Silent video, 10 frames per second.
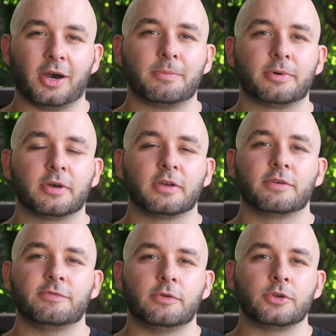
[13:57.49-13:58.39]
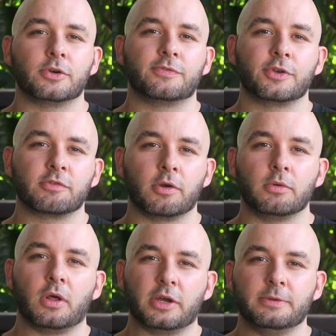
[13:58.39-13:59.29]
up for your
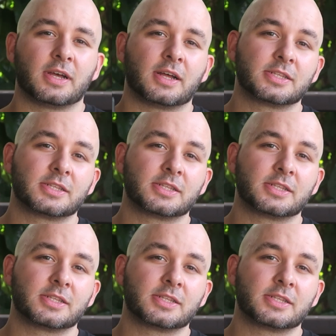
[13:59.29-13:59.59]
own line.